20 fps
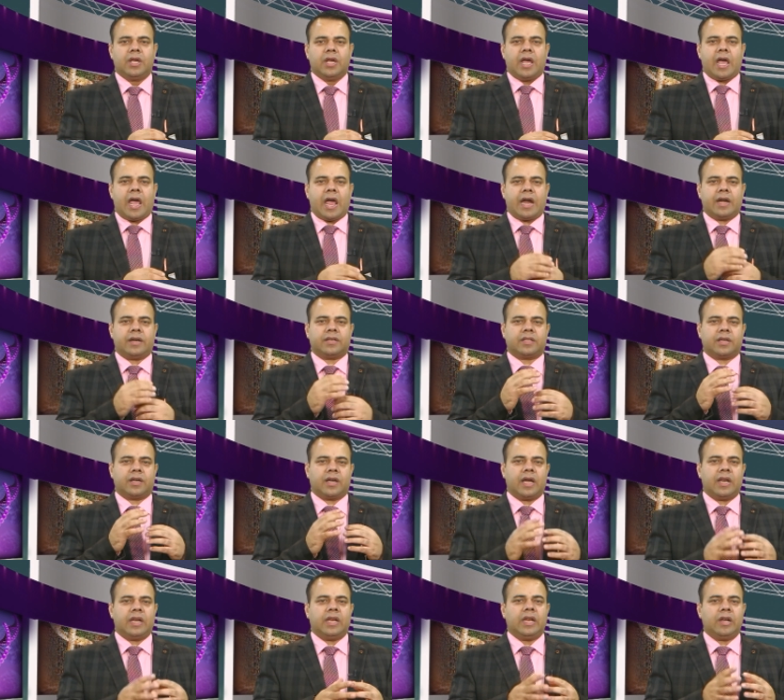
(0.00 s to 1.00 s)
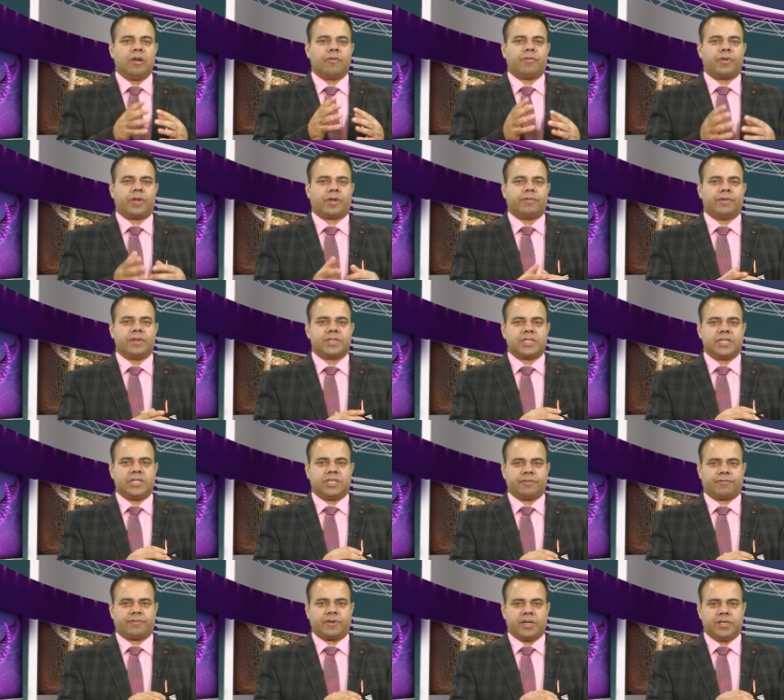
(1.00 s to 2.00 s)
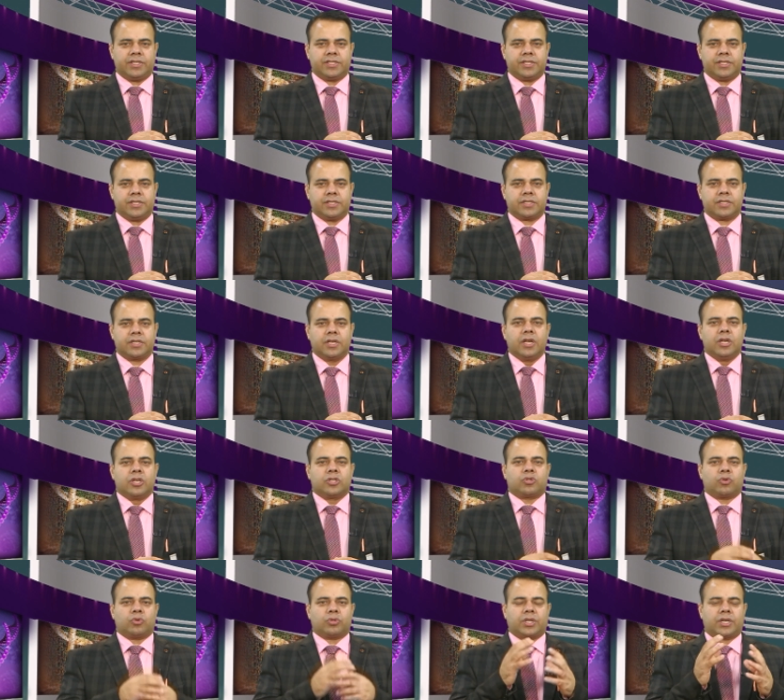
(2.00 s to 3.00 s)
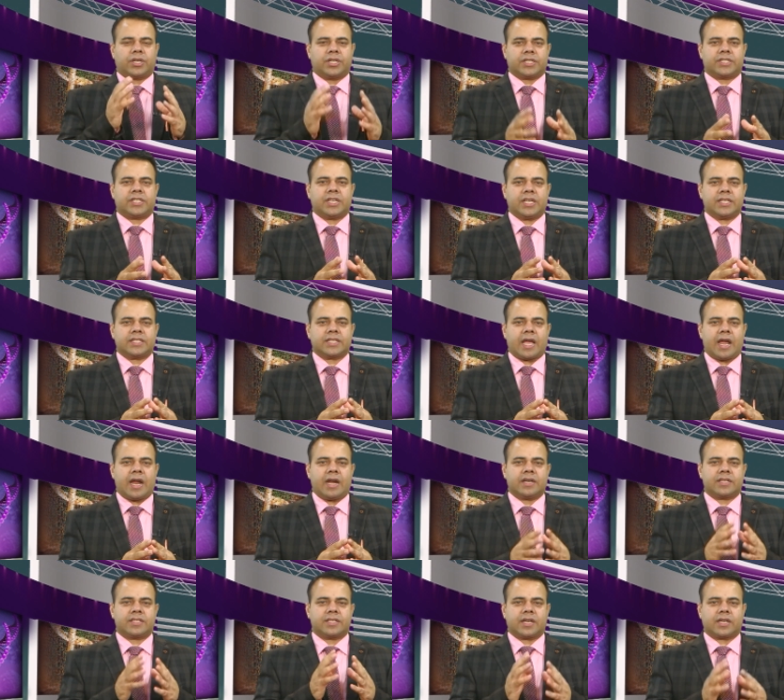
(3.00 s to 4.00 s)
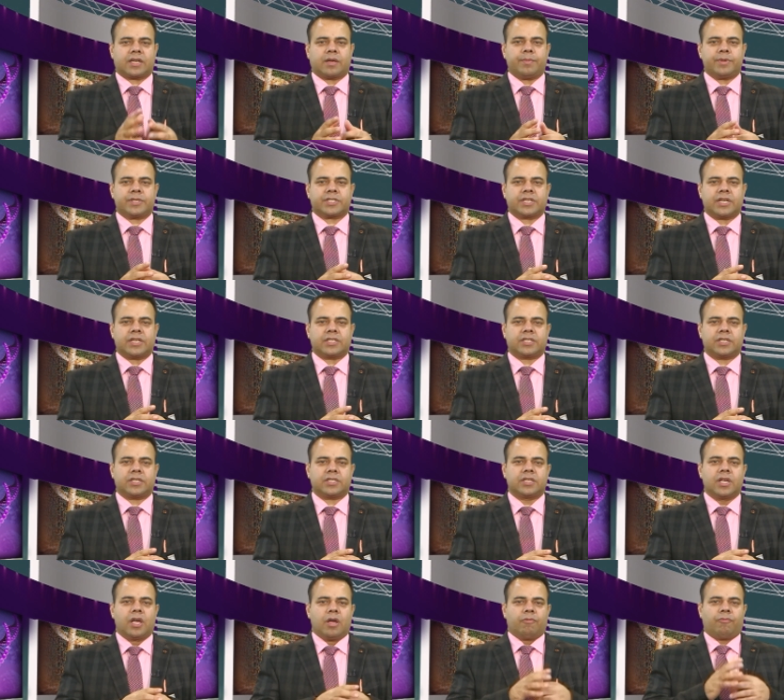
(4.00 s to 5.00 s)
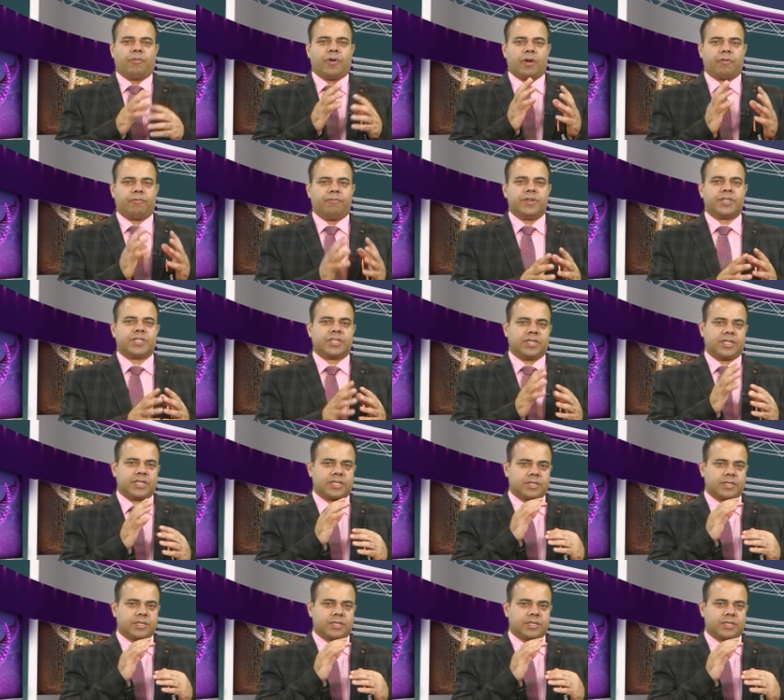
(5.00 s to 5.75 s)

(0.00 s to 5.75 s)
and the allele frequency differences. So the disease and circumstances for which this